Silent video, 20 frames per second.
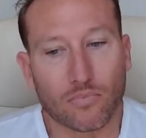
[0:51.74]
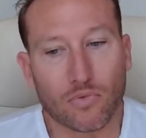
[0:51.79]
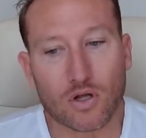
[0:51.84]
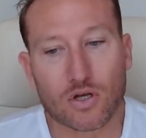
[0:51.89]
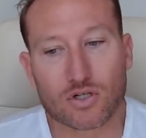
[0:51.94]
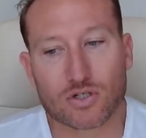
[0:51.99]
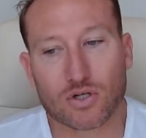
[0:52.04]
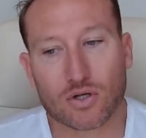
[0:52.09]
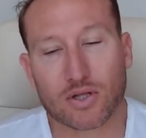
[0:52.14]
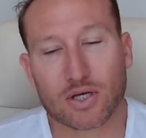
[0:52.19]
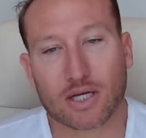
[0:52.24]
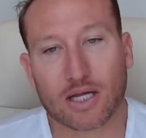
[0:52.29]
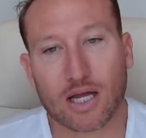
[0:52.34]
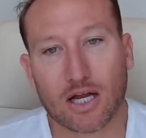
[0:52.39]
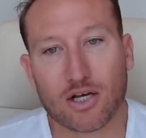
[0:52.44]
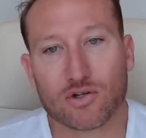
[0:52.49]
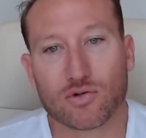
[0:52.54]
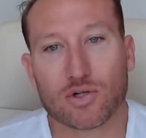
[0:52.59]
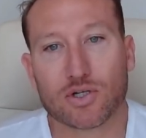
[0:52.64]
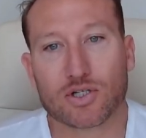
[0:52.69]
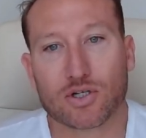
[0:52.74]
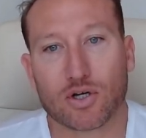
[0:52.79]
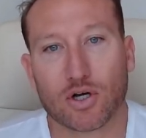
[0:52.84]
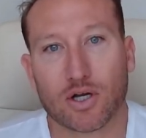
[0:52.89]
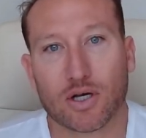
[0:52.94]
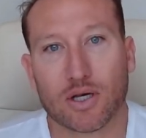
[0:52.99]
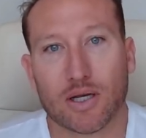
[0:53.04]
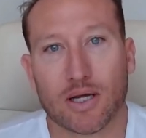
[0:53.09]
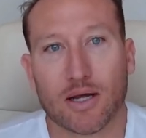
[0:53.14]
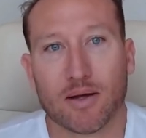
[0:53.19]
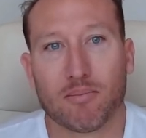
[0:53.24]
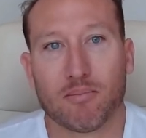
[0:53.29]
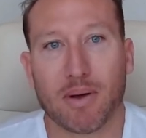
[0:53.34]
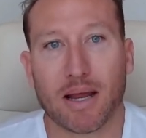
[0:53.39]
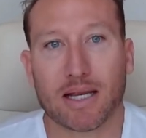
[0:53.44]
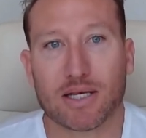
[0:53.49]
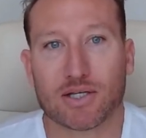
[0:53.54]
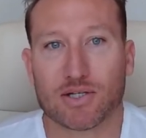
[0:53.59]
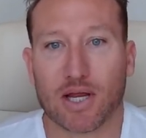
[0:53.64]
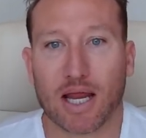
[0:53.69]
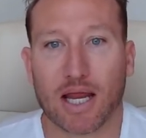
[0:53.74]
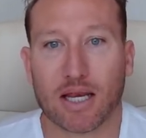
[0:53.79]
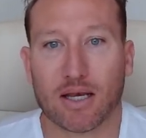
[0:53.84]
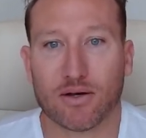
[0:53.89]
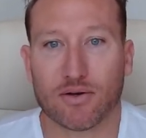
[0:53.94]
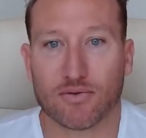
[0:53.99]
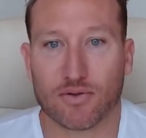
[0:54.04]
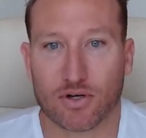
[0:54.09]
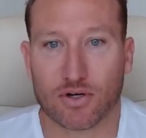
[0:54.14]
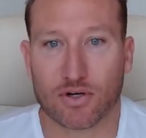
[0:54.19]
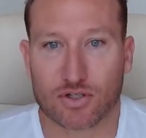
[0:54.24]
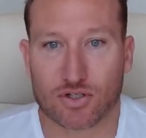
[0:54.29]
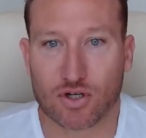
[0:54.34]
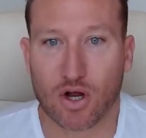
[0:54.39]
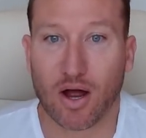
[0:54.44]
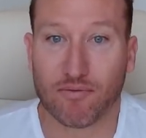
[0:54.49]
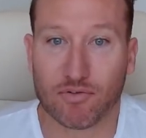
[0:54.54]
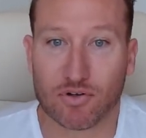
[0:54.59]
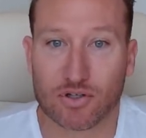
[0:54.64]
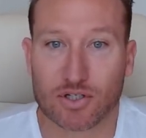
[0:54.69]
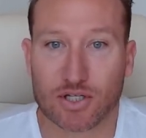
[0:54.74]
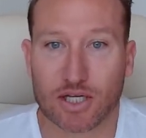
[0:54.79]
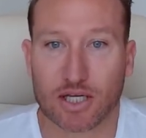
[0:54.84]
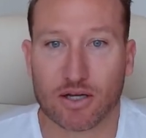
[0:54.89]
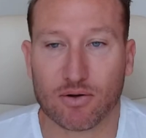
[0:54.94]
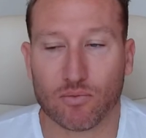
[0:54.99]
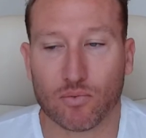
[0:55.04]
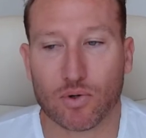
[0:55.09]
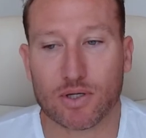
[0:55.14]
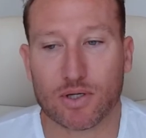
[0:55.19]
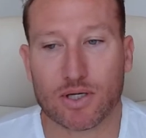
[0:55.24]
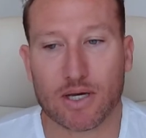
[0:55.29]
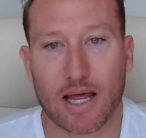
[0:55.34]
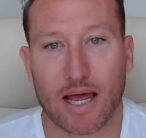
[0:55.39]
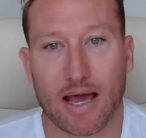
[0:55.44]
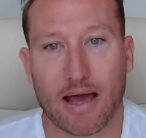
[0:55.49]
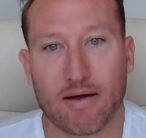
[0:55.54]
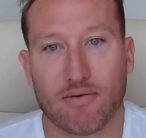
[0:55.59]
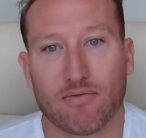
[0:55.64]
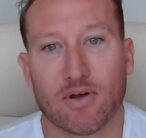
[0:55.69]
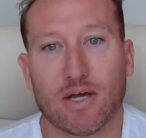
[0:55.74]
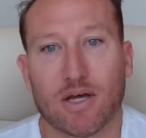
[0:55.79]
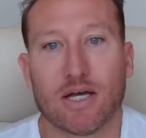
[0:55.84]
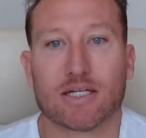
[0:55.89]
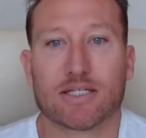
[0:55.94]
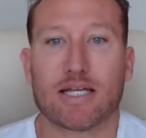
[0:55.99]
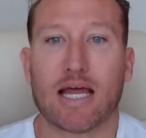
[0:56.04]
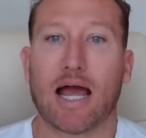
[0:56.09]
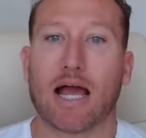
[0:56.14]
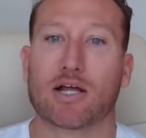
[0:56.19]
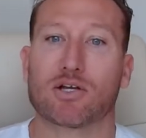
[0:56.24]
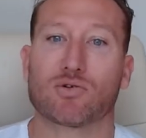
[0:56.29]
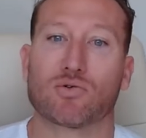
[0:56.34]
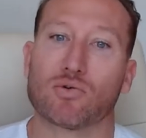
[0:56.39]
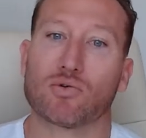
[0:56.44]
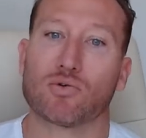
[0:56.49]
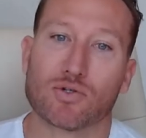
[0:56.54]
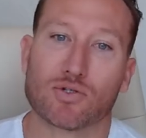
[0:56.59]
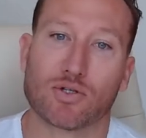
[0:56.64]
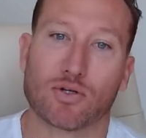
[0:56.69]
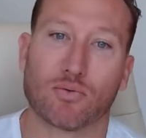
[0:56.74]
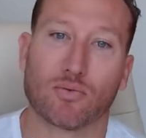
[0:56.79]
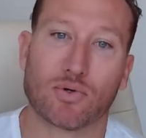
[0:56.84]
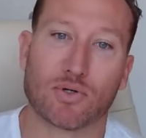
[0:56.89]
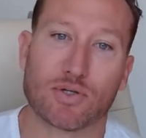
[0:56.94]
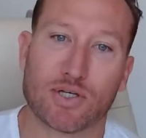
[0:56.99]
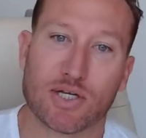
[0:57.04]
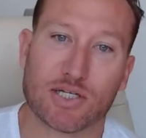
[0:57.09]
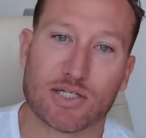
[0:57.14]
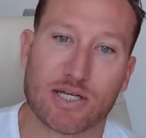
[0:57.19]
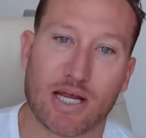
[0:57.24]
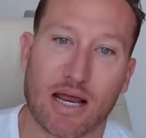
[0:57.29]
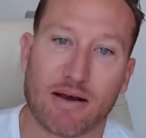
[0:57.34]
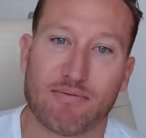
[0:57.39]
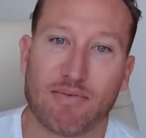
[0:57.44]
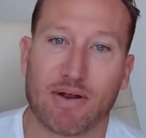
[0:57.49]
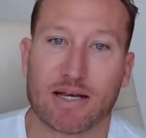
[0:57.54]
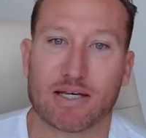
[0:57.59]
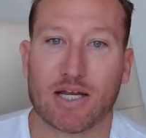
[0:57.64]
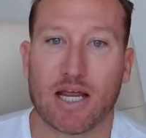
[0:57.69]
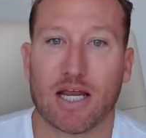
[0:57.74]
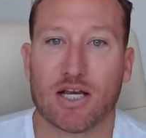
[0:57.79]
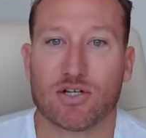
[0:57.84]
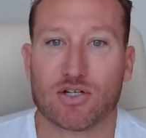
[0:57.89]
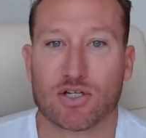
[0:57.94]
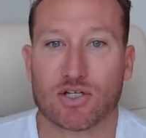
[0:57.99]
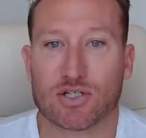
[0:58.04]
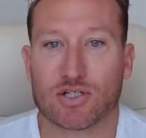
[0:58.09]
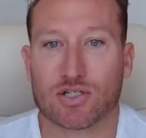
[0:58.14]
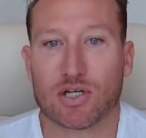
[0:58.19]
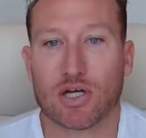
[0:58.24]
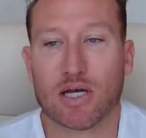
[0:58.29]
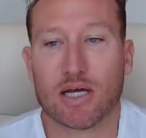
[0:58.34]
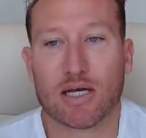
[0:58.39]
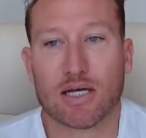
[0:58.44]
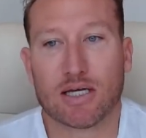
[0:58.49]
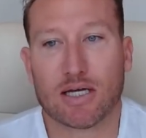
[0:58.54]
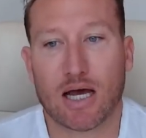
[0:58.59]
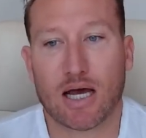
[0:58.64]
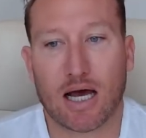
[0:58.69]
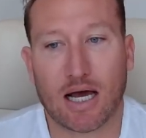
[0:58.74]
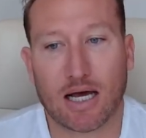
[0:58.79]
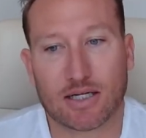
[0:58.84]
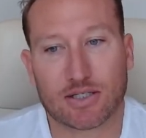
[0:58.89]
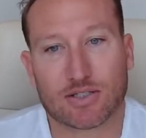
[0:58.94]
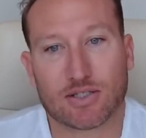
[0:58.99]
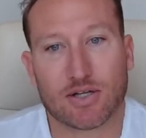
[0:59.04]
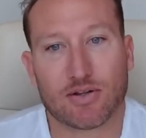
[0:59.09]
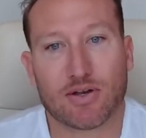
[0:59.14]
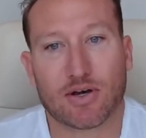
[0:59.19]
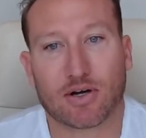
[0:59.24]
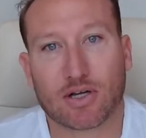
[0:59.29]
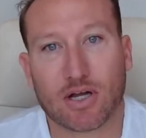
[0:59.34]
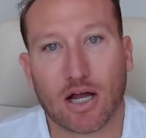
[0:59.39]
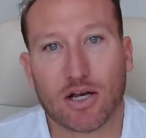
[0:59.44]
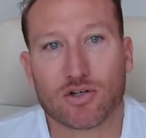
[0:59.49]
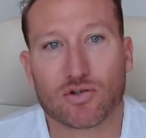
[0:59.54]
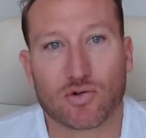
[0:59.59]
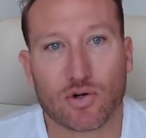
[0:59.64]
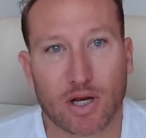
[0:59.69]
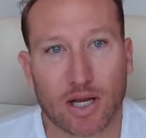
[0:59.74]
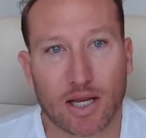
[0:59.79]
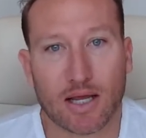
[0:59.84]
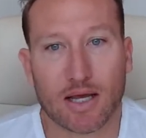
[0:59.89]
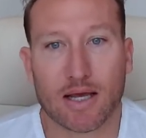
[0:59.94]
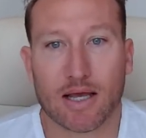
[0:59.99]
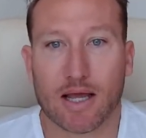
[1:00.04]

so that countries could maintain their sovereignty and wouldn't have tax rules that were disadvantageous uh, to their country